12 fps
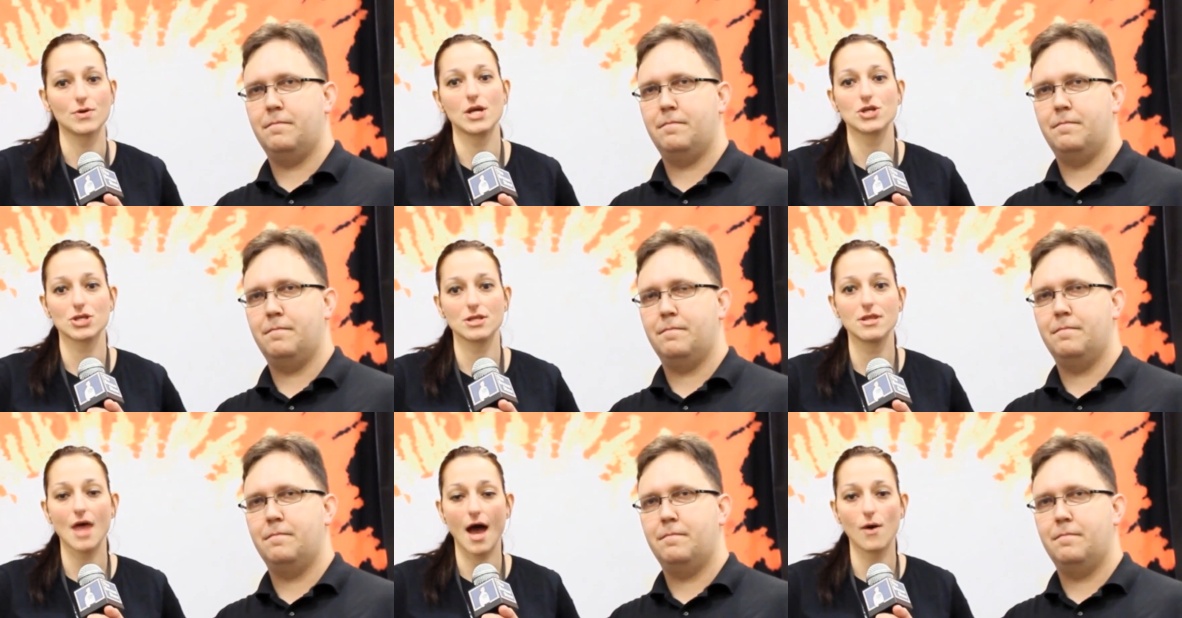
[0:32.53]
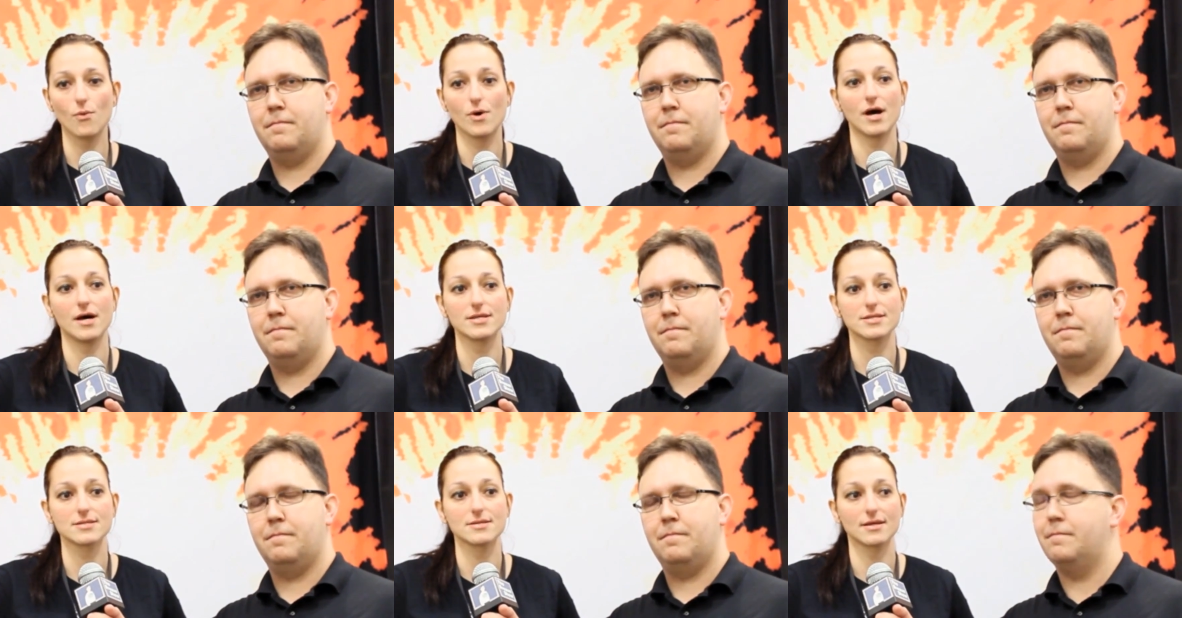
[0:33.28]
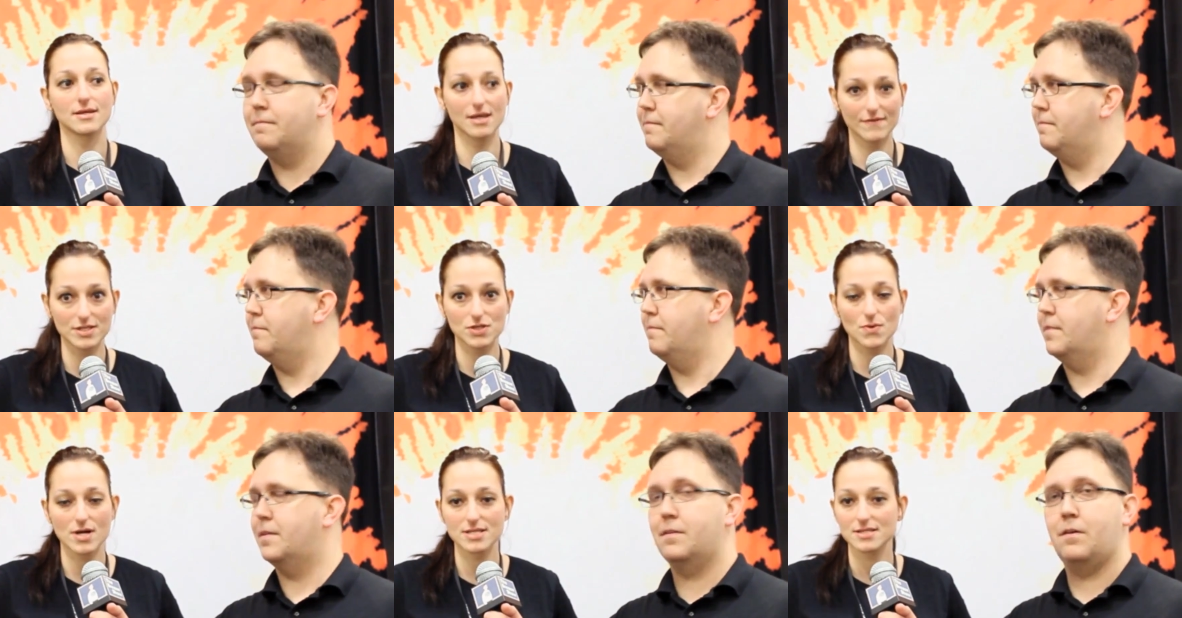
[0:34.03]
Speaker 1: donation that was
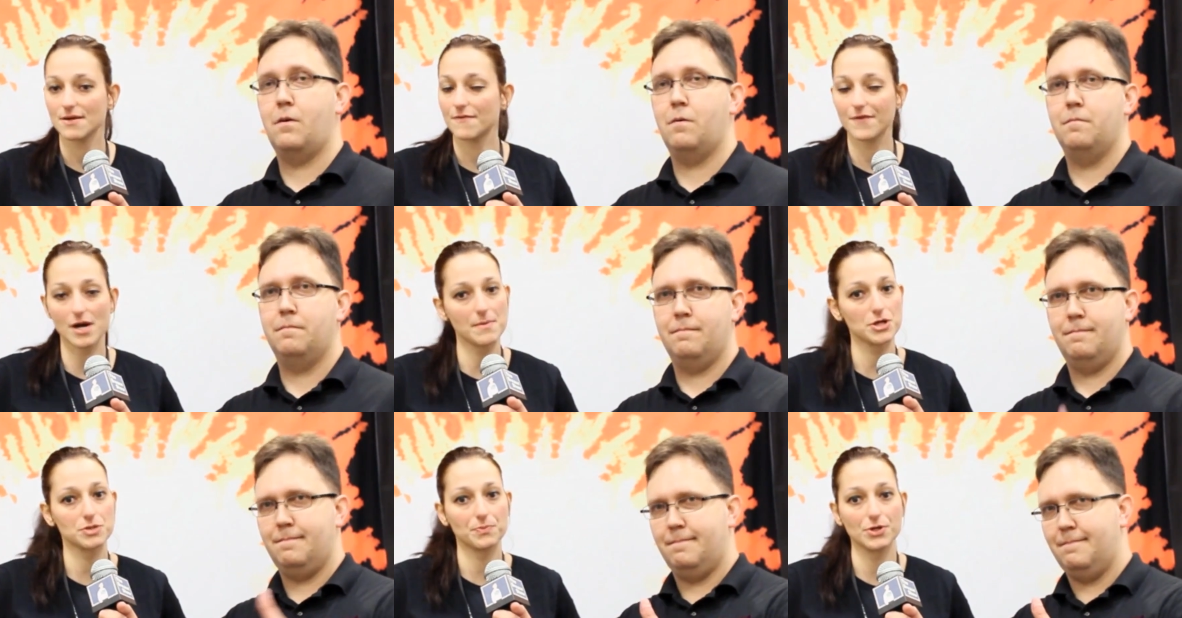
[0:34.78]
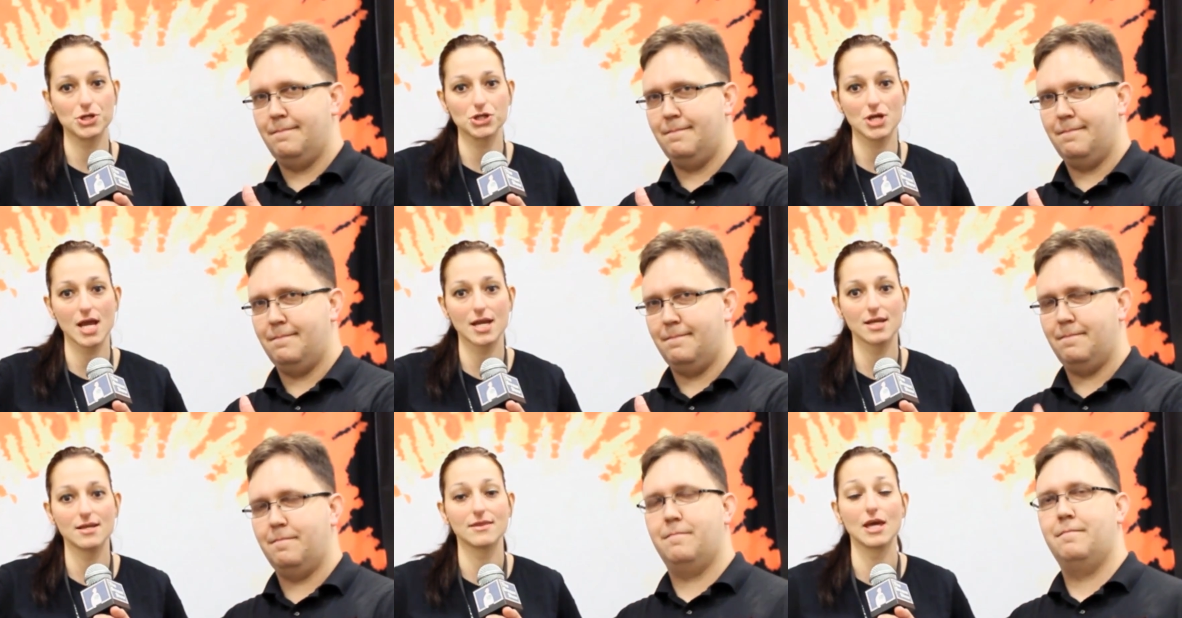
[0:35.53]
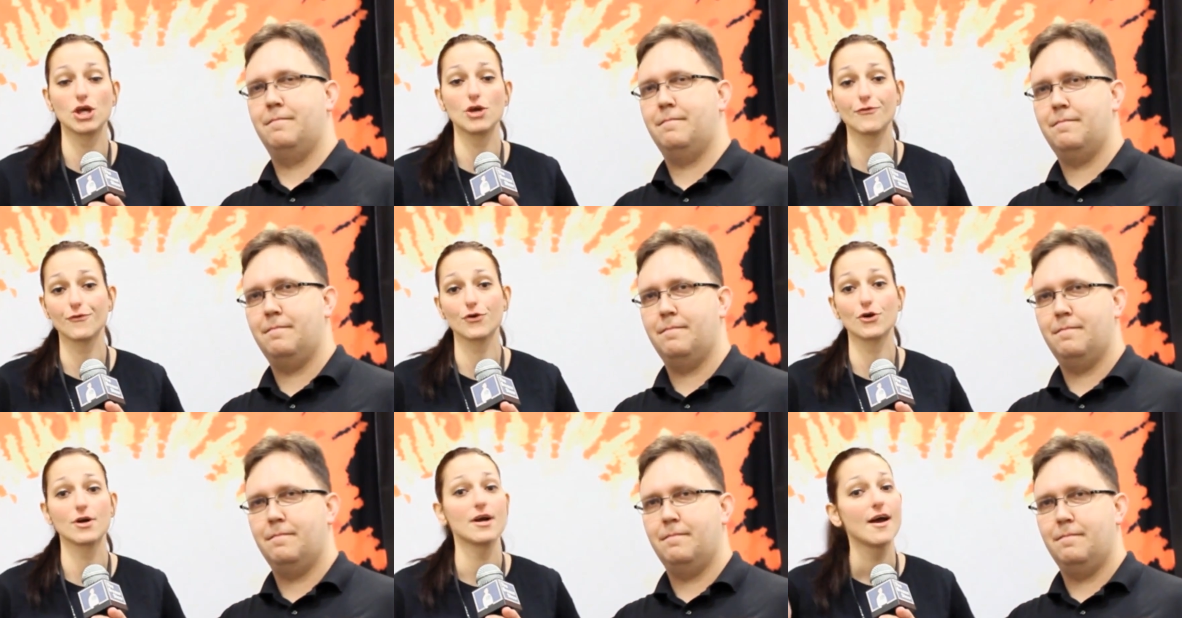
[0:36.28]
given to us. Very much appreciated. Thank you
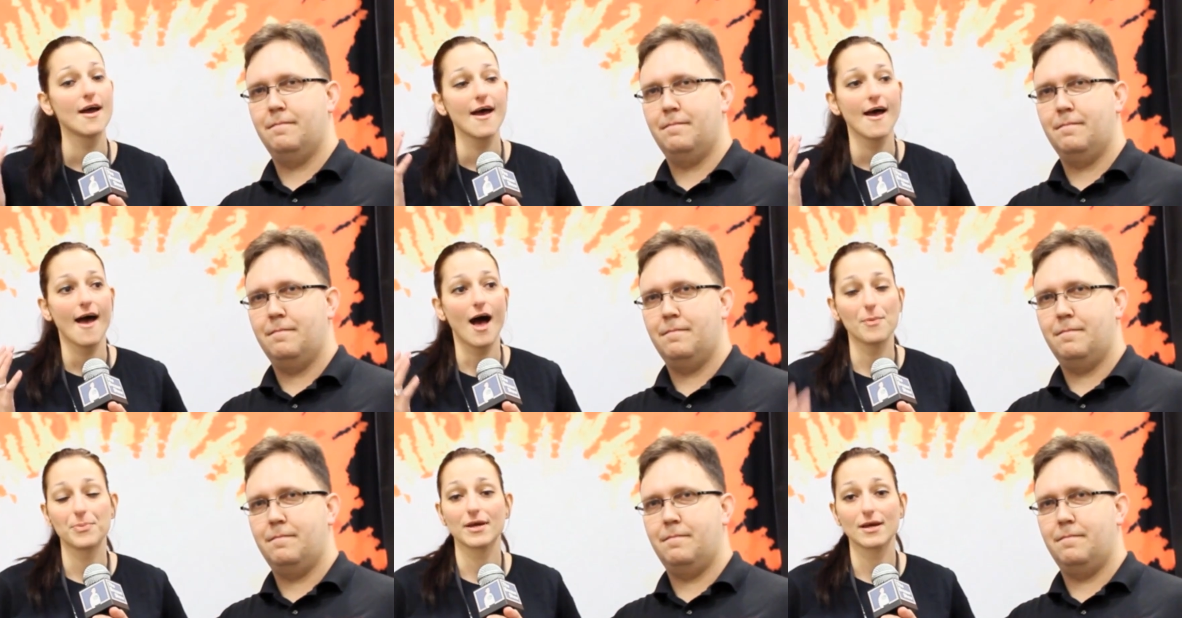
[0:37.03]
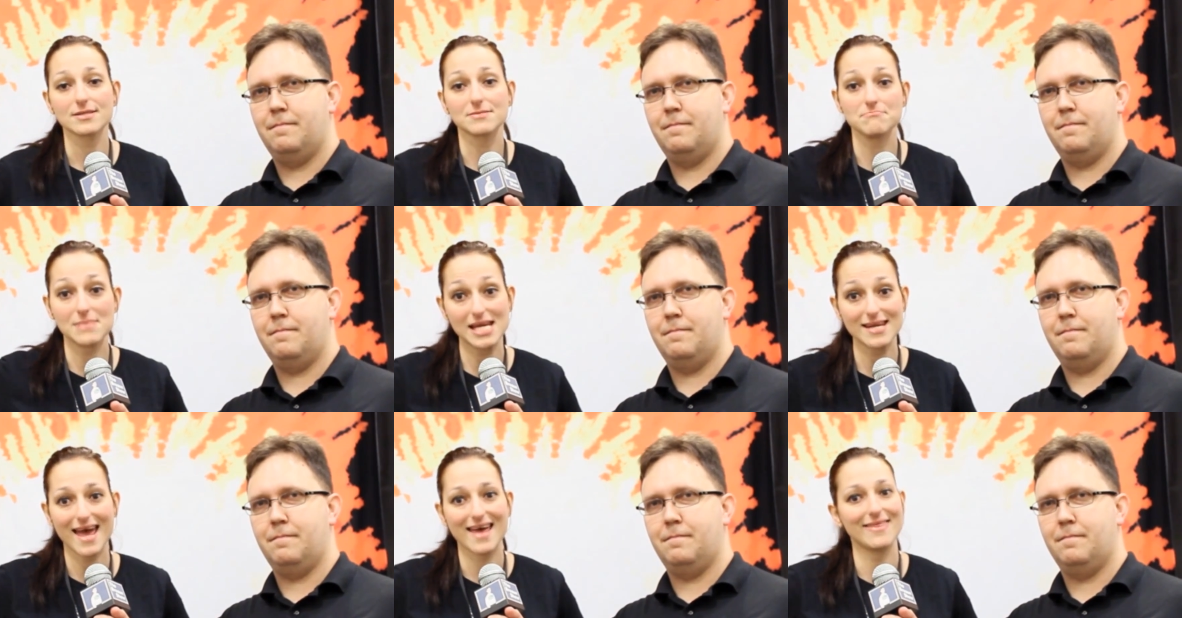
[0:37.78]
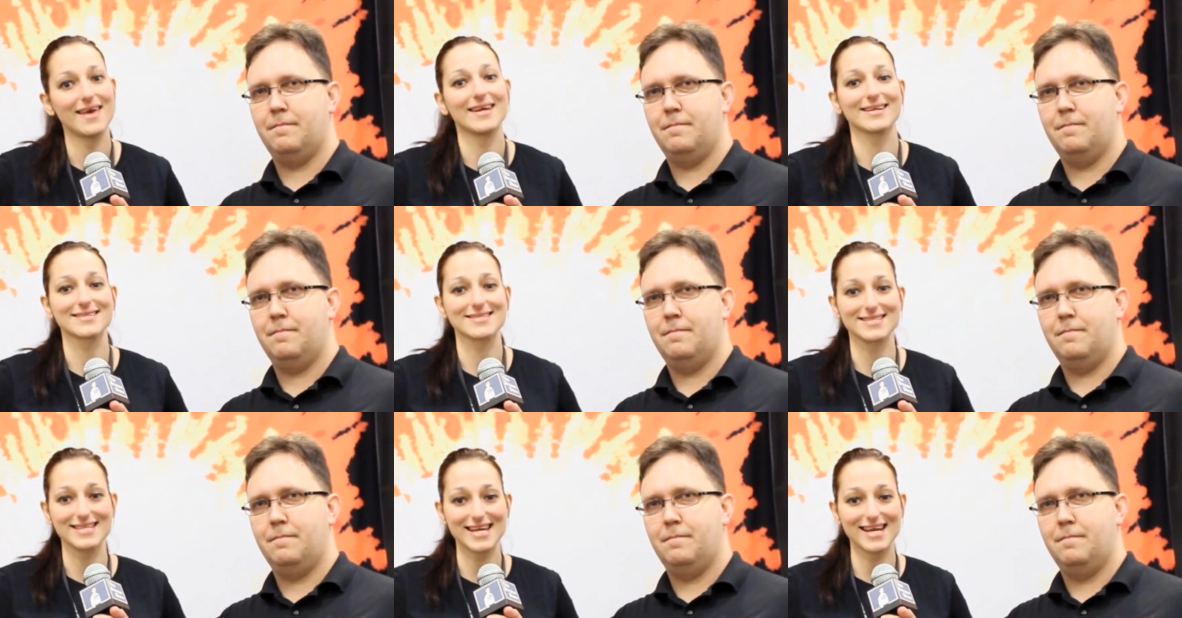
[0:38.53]
for helping us meet and then
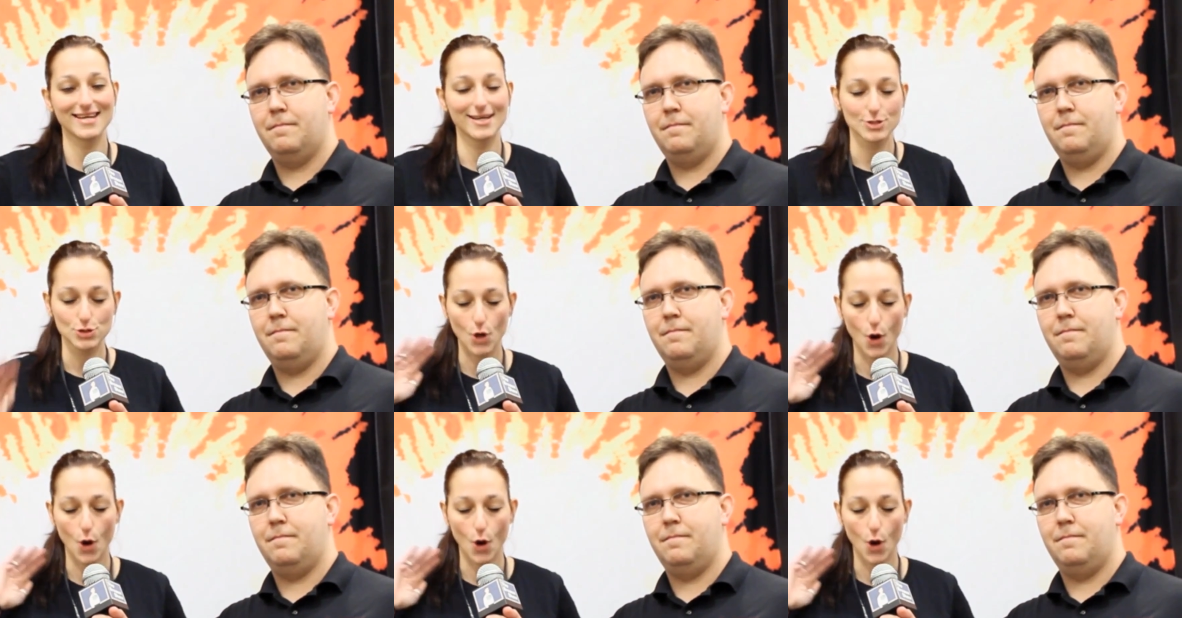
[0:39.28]
exceed,